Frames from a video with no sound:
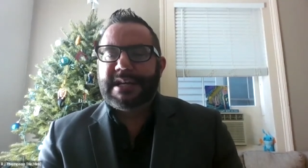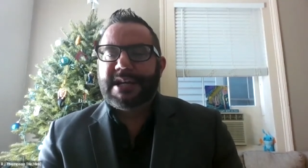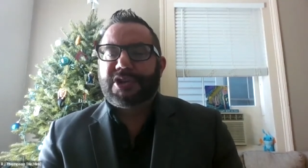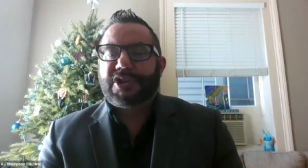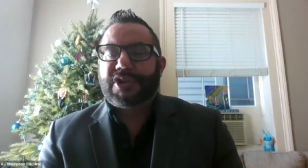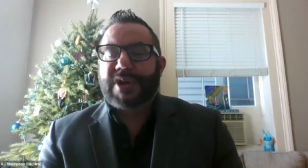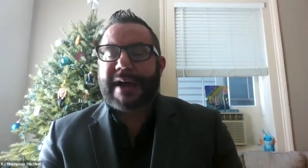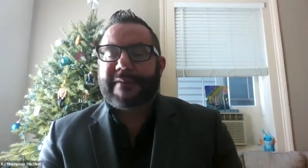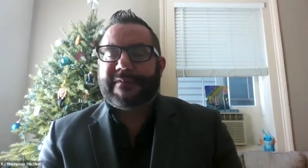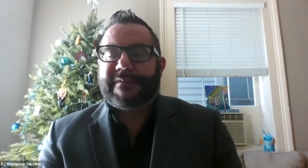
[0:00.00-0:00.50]

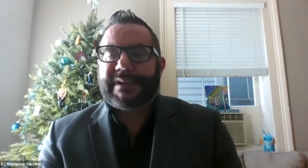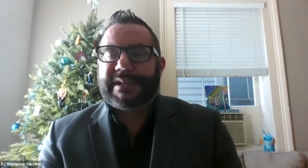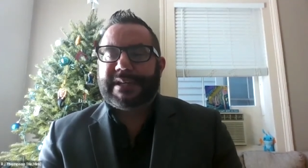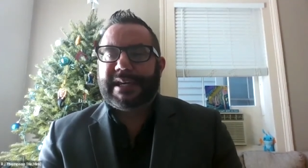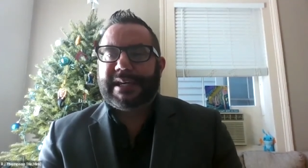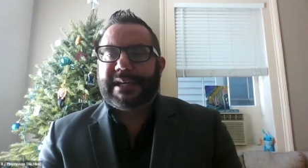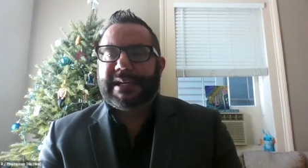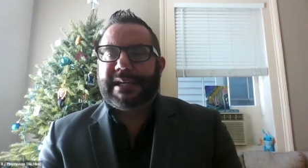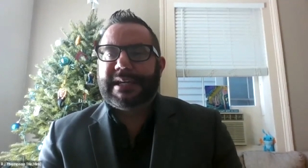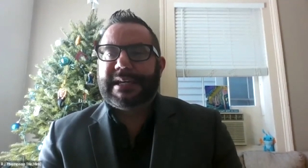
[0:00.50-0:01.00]

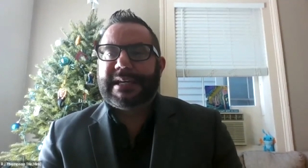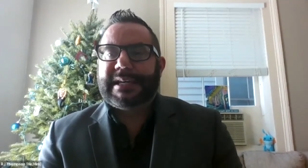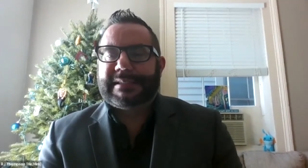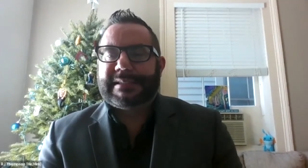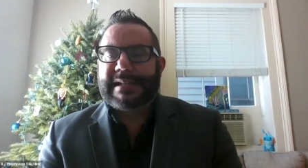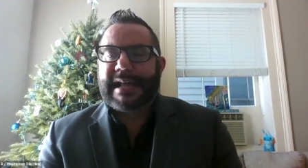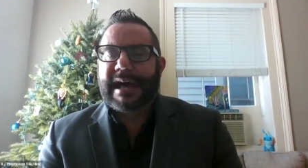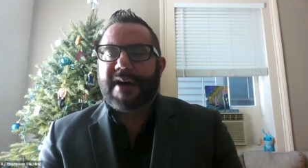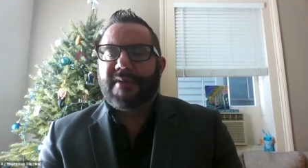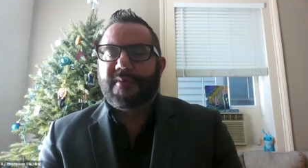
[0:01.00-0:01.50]
Trafficking
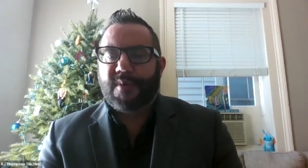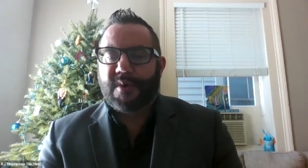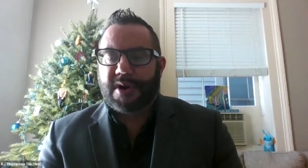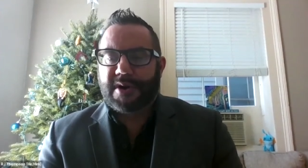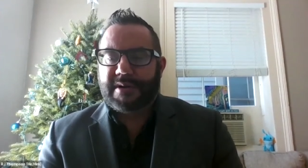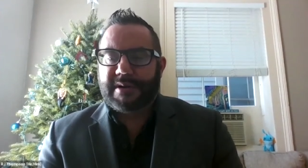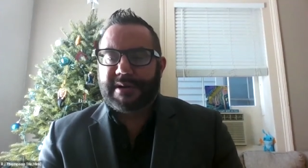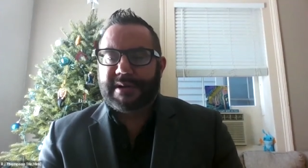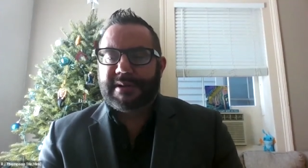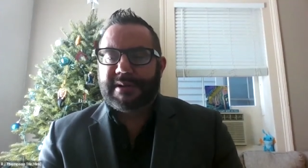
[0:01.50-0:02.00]
is not
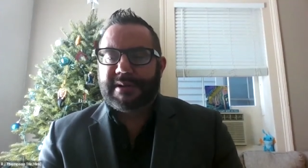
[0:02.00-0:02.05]
work.